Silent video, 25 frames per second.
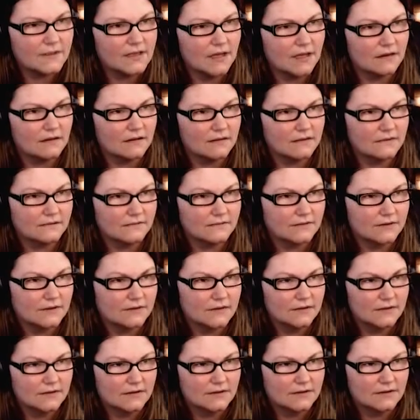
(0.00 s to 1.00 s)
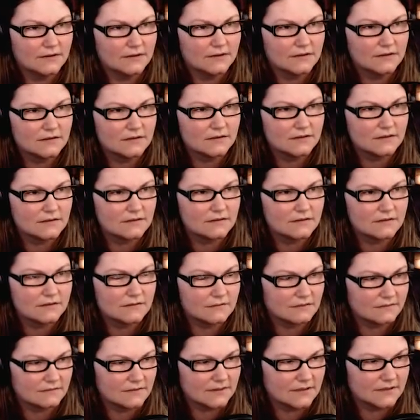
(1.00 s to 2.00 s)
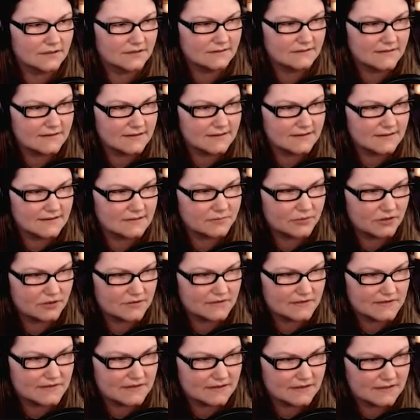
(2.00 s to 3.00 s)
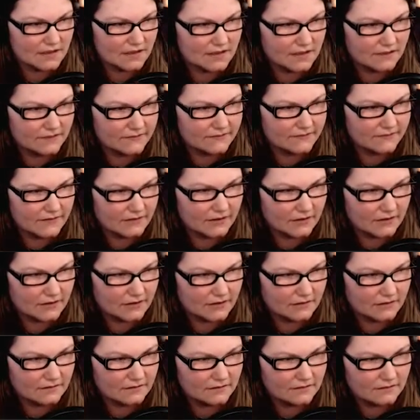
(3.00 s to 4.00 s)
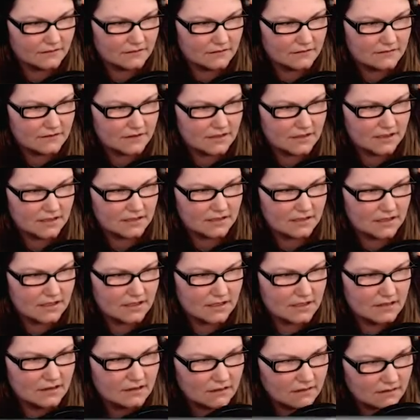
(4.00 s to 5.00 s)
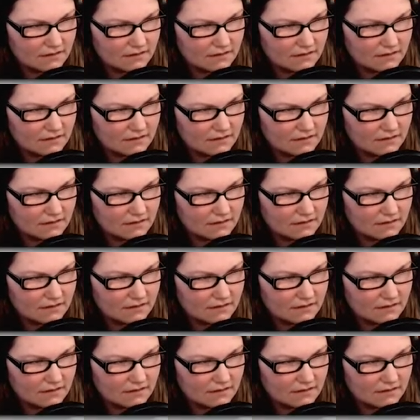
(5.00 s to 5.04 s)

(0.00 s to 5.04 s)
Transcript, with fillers: have something rid this person of their kidney